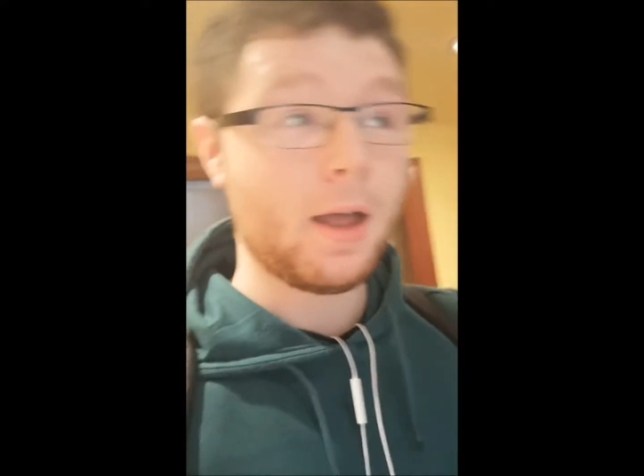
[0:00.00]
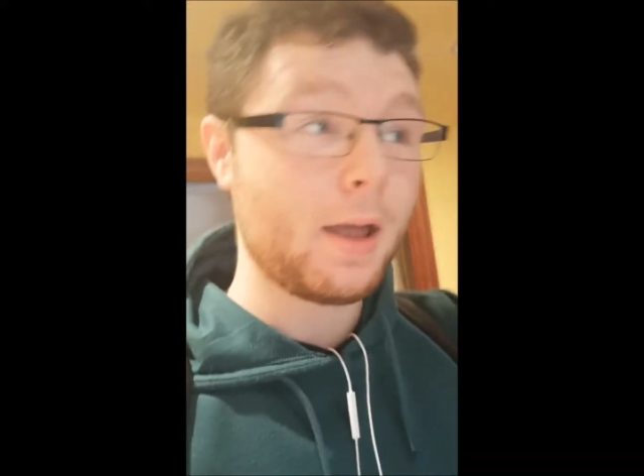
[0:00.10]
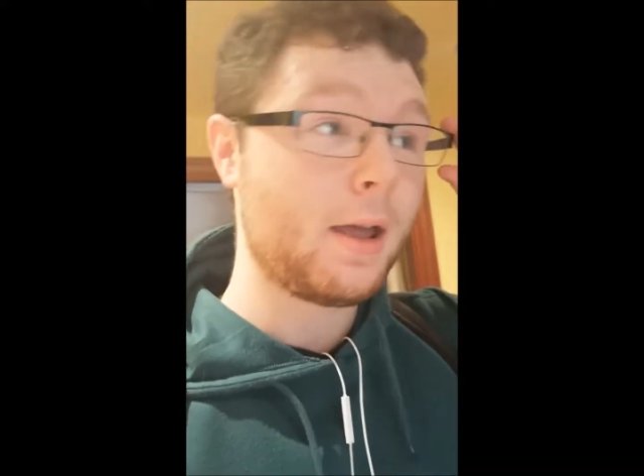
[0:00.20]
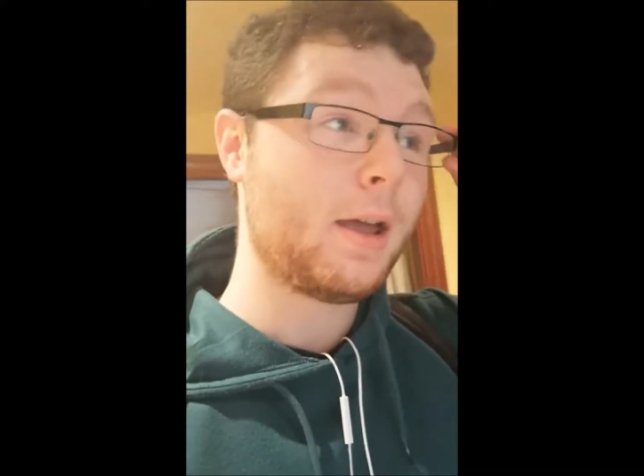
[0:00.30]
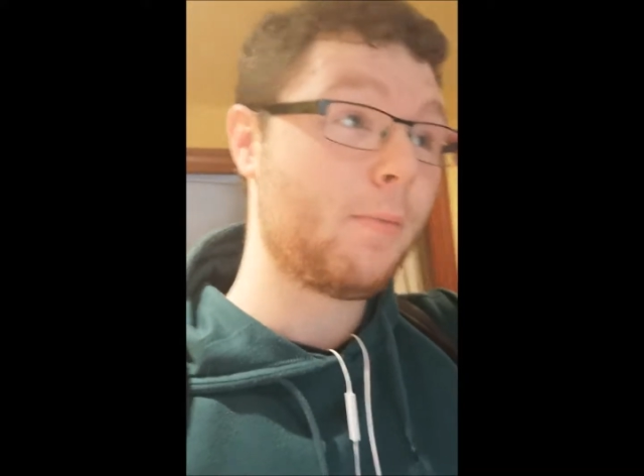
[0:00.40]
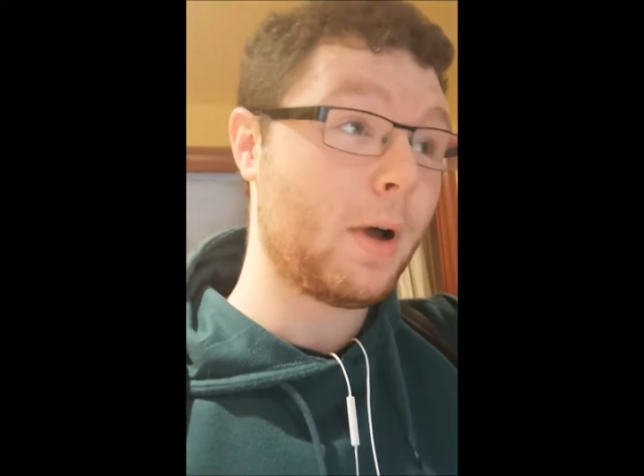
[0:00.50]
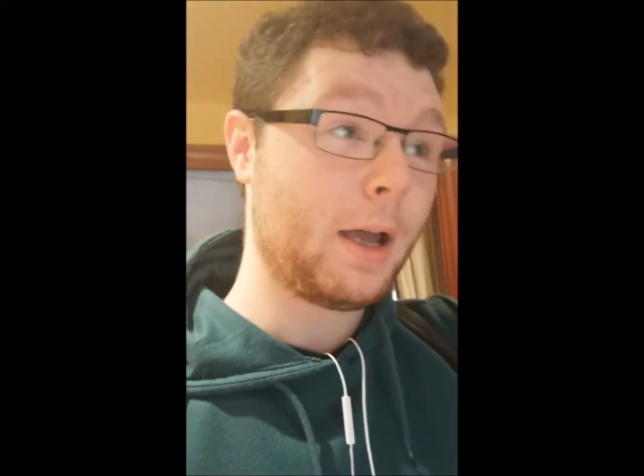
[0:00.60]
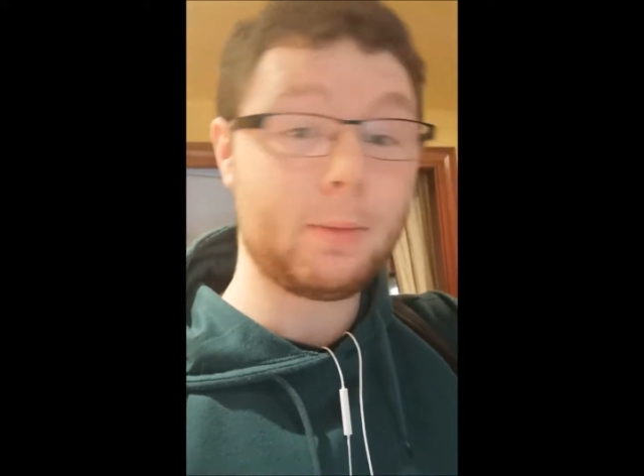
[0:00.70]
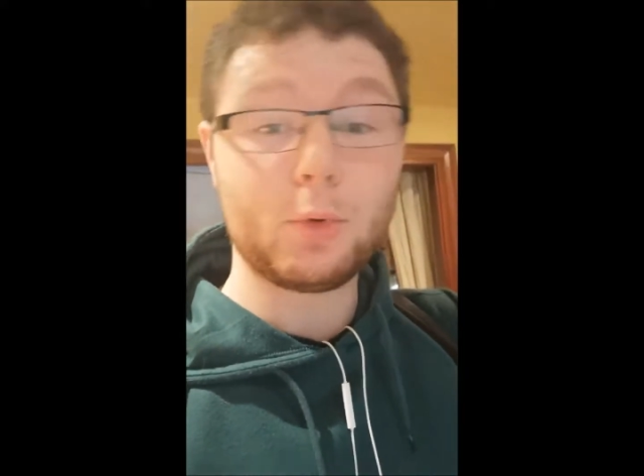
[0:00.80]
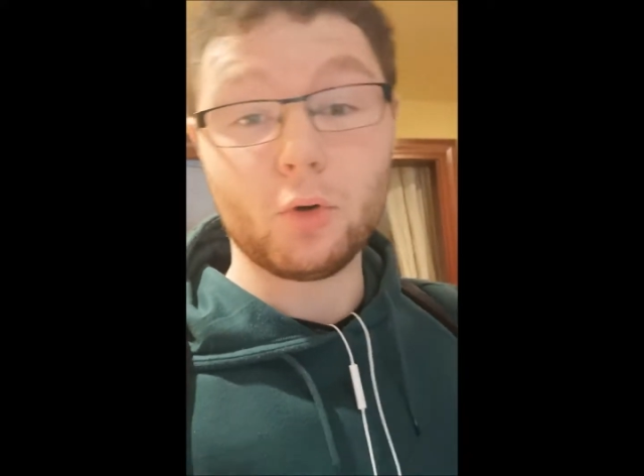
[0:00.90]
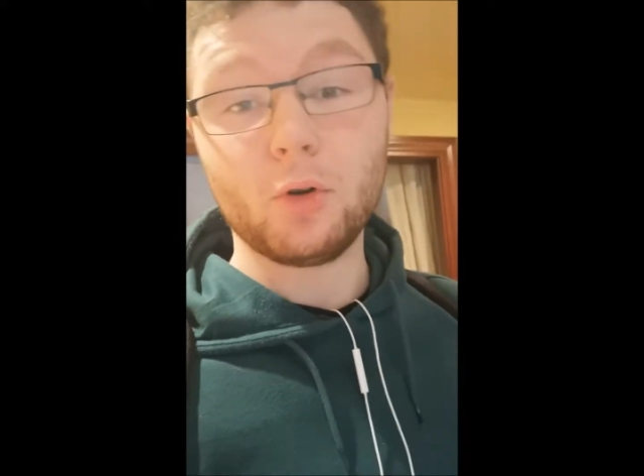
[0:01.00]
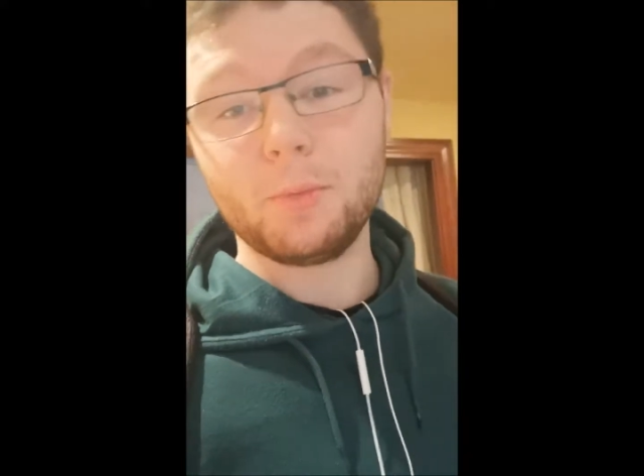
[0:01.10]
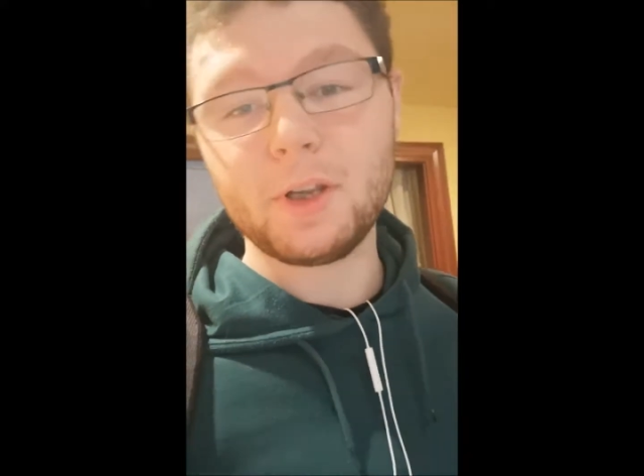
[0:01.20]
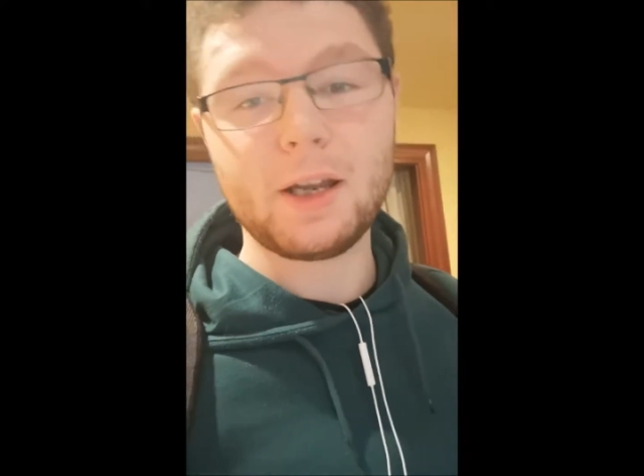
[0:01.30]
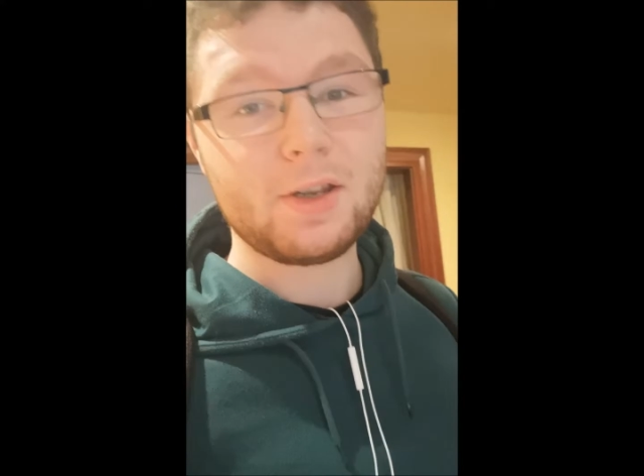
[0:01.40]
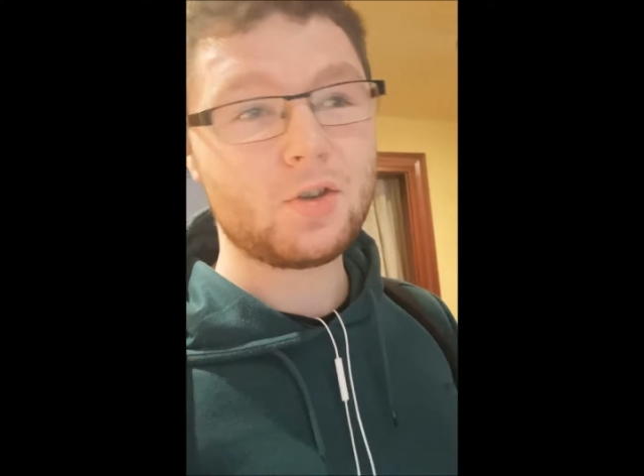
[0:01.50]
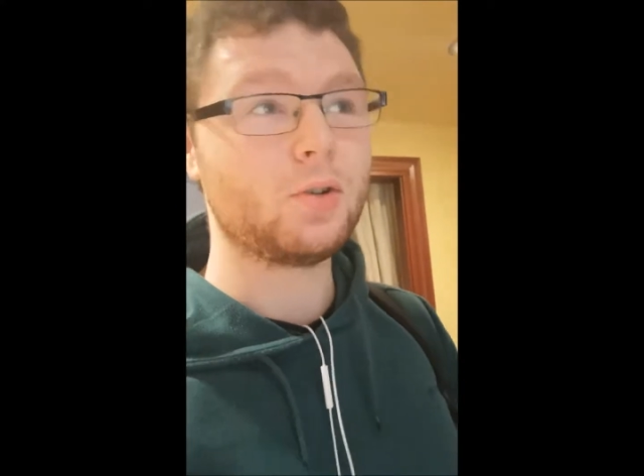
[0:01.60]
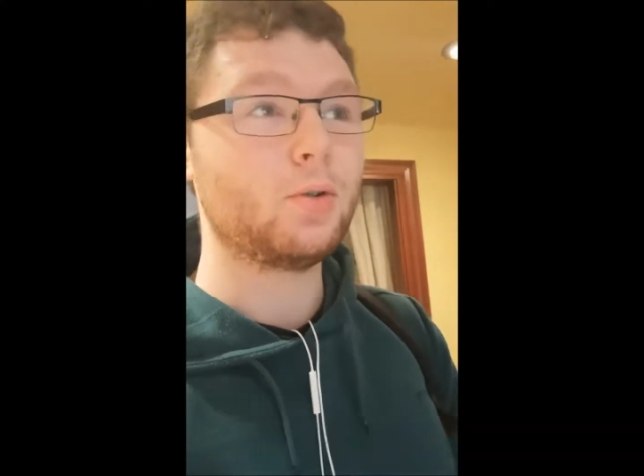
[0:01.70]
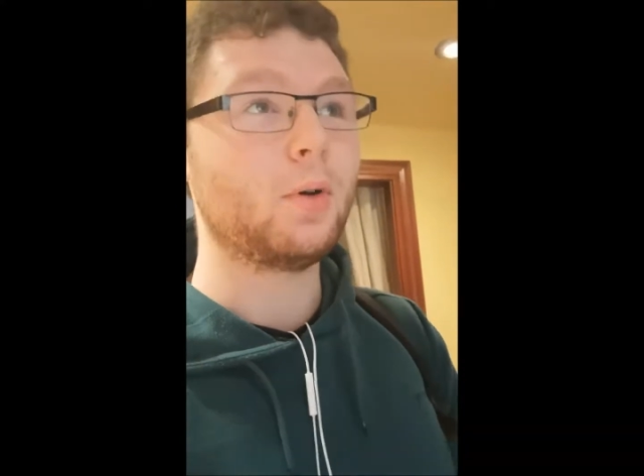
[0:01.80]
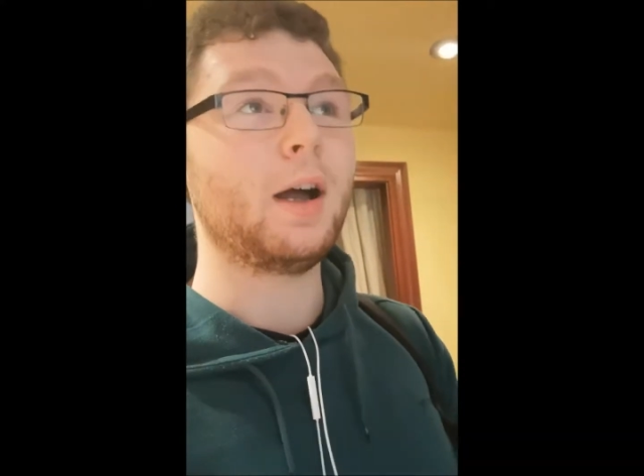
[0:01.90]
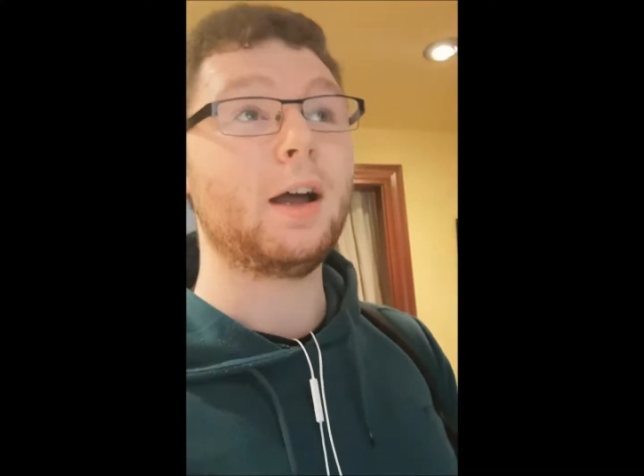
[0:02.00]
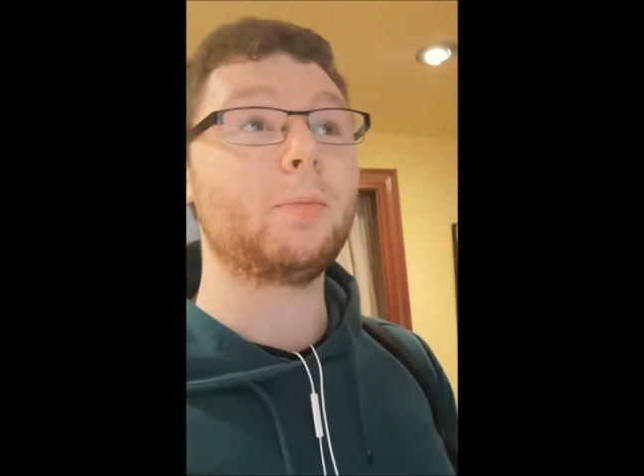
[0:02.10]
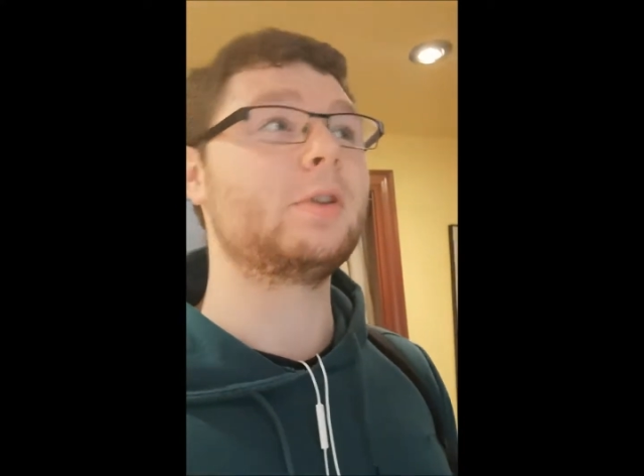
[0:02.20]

I am going home today, so I have been